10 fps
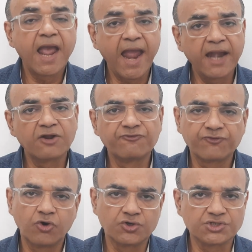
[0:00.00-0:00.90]
and of
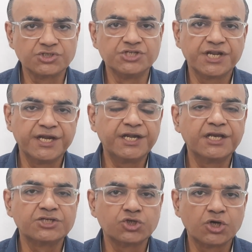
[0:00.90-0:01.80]
course,
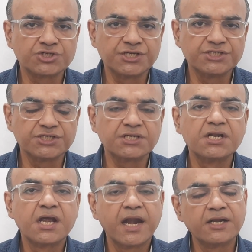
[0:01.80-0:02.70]
genetic short stature
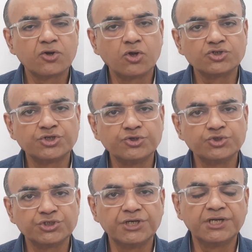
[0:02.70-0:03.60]
and
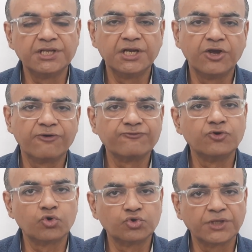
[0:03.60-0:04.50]
constitutional delay of
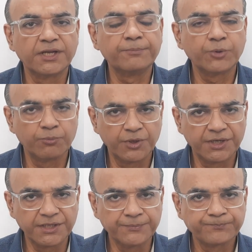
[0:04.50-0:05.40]
growth and
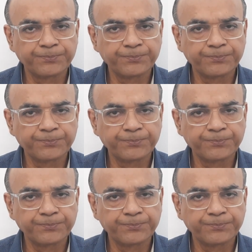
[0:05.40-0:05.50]
puberty.